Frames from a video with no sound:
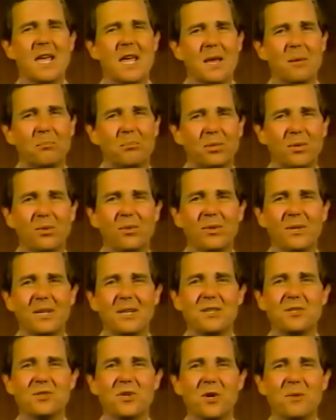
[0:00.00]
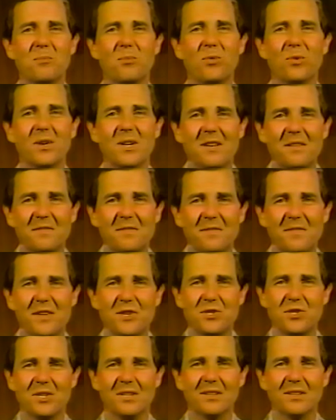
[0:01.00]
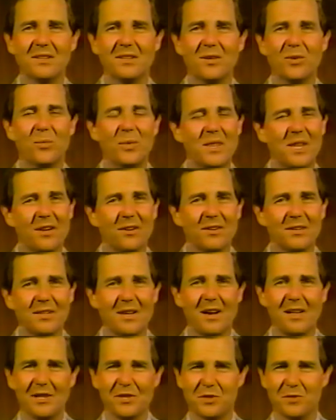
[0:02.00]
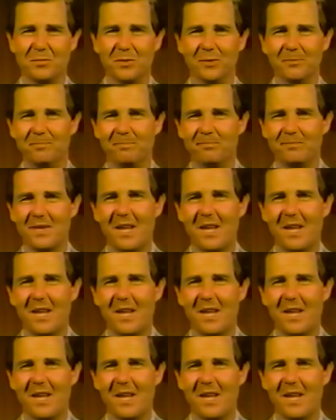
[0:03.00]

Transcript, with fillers: employees are more efficient when they are knowledgeable,